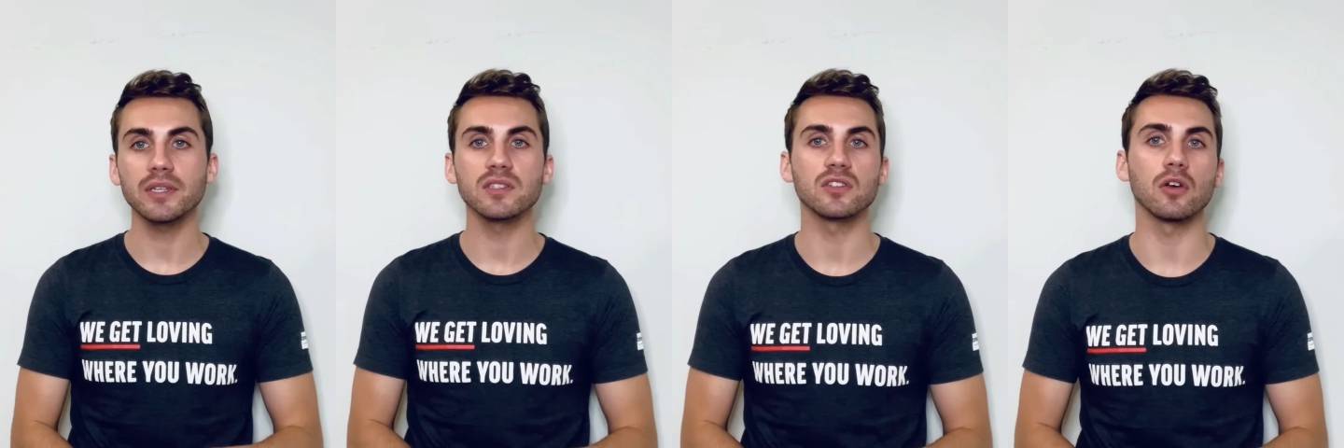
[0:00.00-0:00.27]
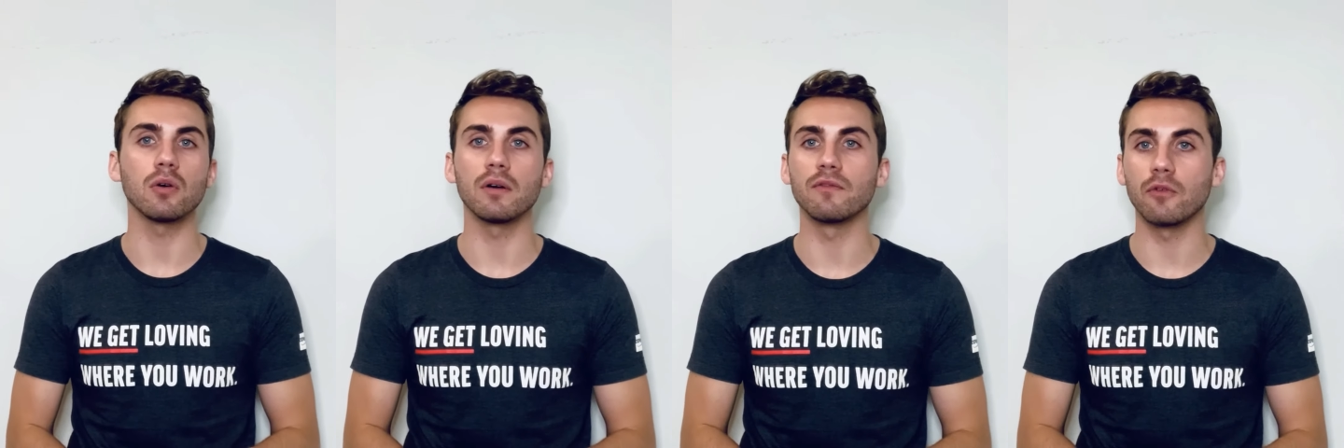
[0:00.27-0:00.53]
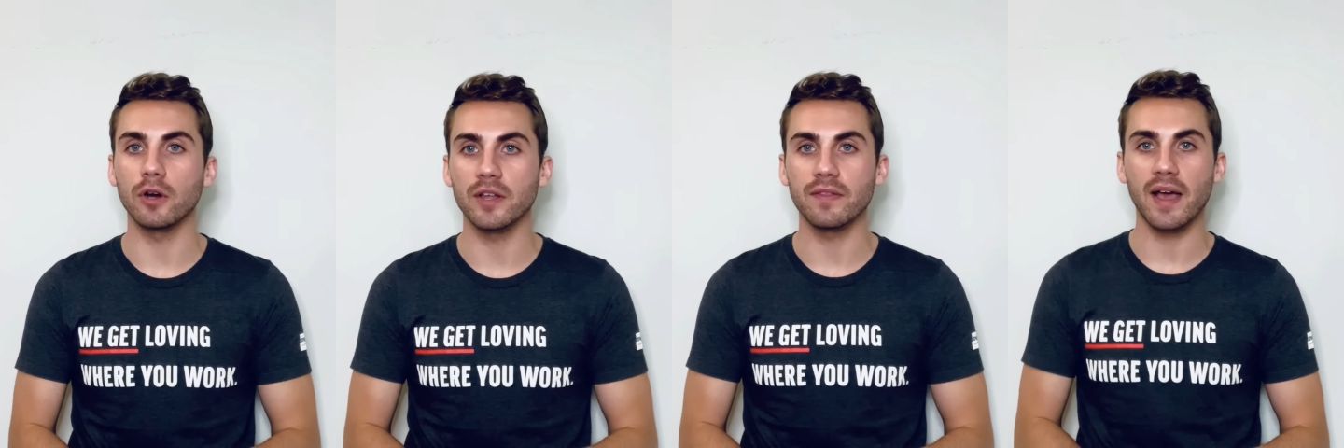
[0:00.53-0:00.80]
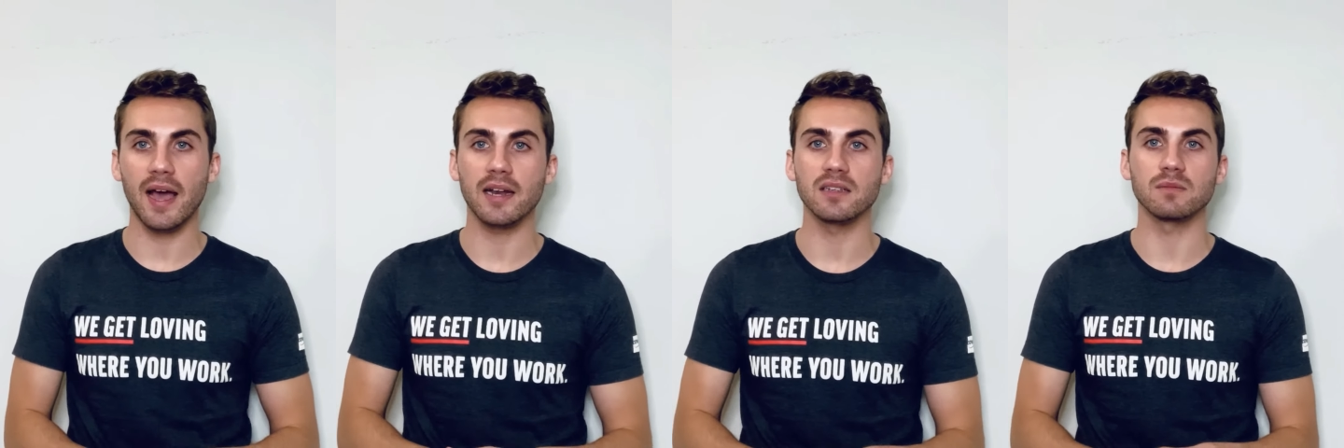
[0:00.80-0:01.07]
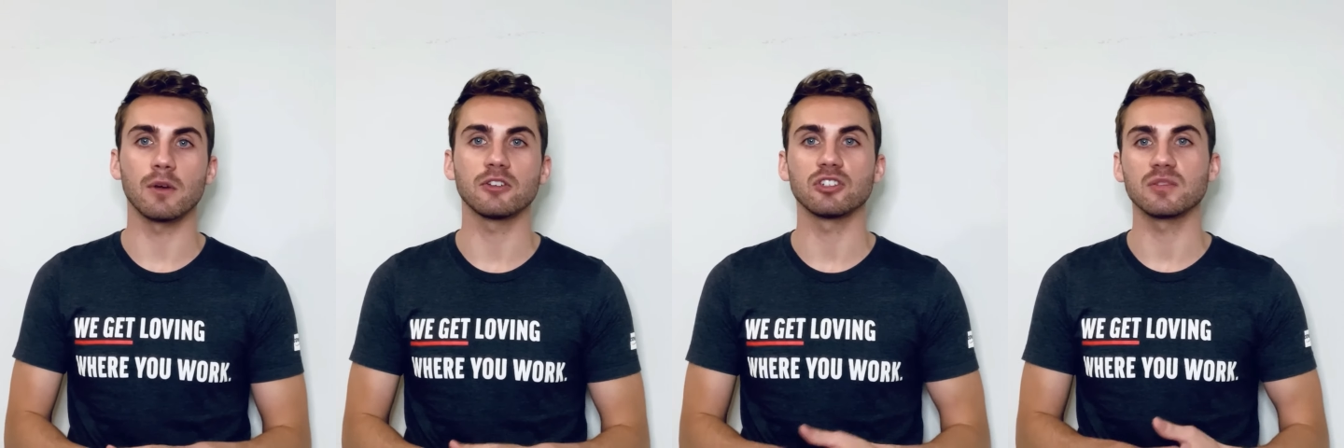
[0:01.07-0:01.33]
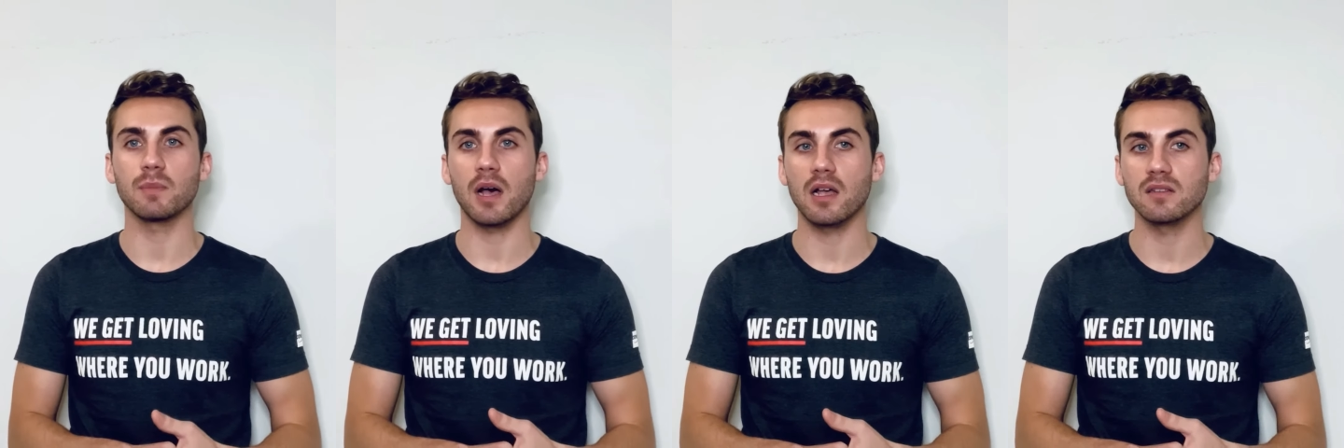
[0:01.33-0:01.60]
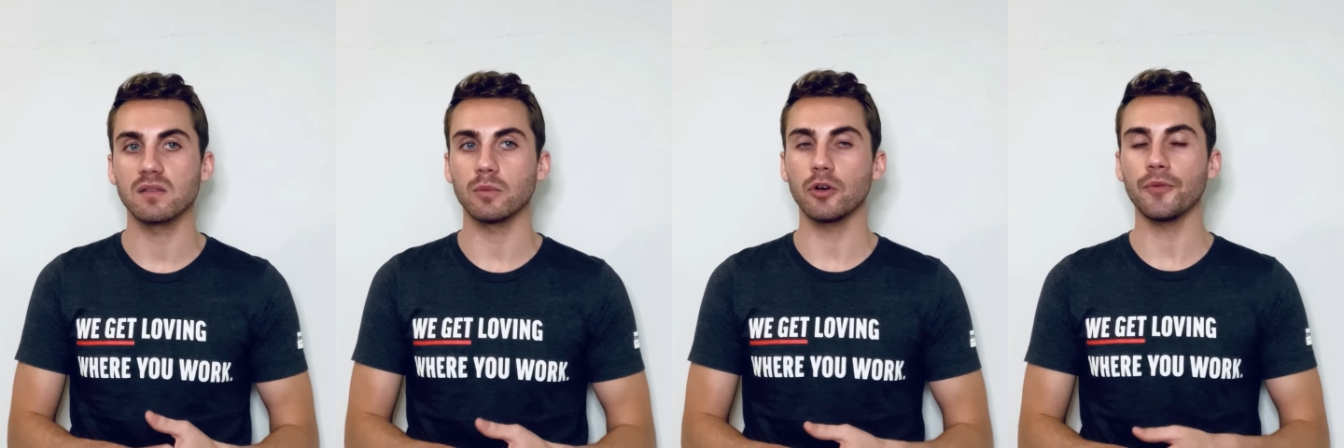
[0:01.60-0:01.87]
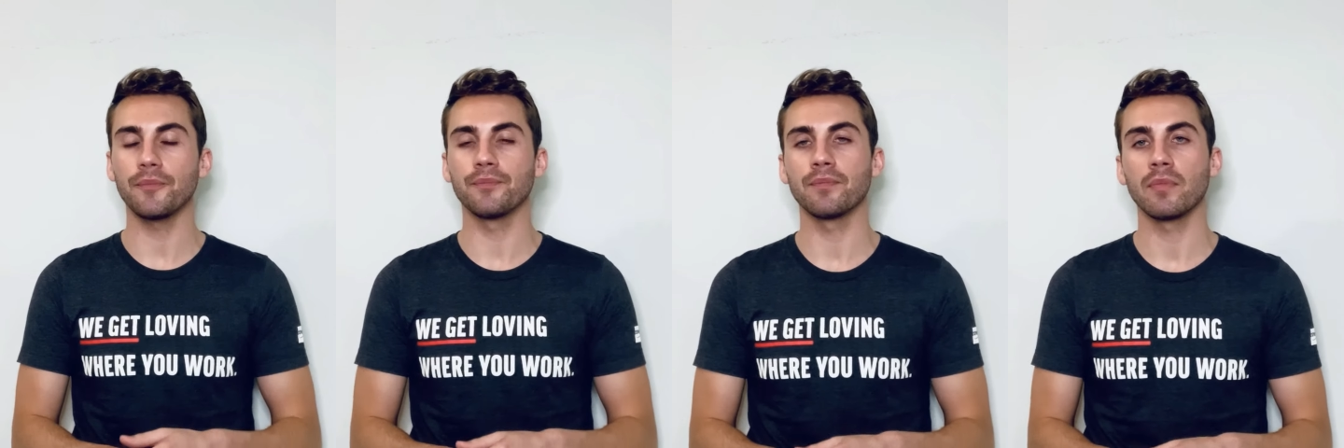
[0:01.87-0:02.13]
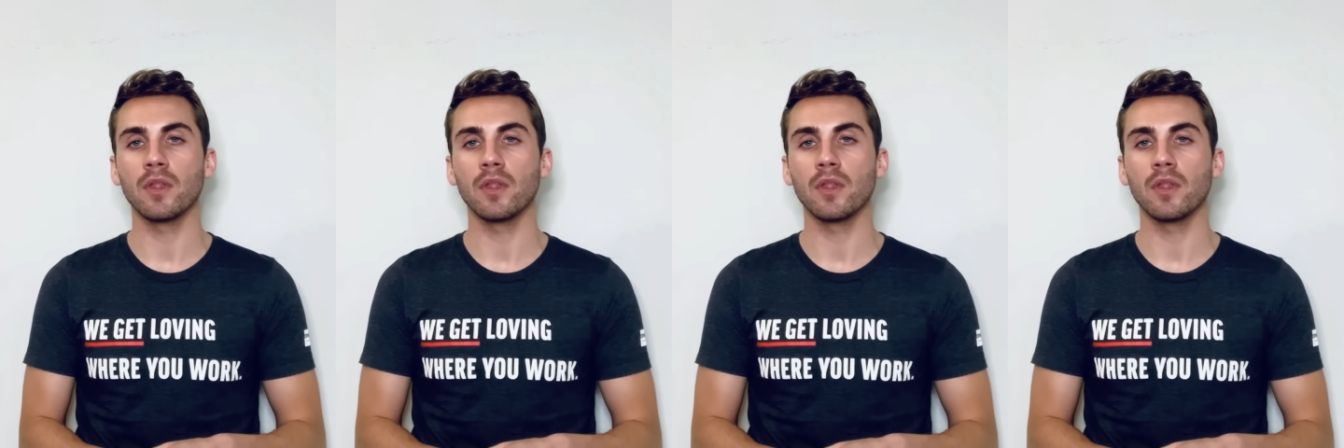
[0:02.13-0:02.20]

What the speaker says: so avoid that as much as possible.